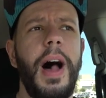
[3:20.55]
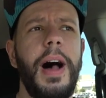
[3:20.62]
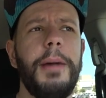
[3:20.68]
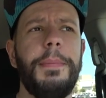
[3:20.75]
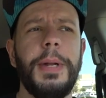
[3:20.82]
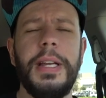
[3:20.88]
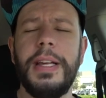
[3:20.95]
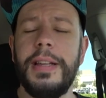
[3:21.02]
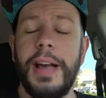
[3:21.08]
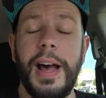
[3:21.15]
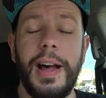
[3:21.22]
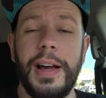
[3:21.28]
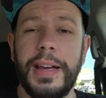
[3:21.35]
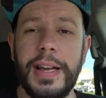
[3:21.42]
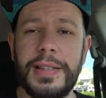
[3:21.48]
Uh, but
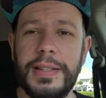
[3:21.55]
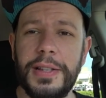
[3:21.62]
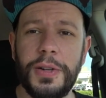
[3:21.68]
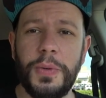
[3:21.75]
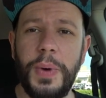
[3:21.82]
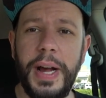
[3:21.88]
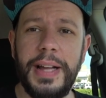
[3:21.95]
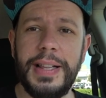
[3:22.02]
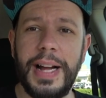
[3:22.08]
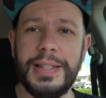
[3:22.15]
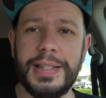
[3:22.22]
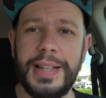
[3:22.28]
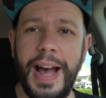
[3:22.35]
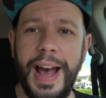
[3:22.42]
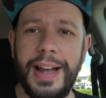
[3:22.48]
yeah, I guess either way,
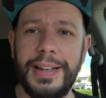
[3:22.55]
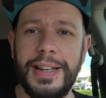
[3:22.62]
that's that.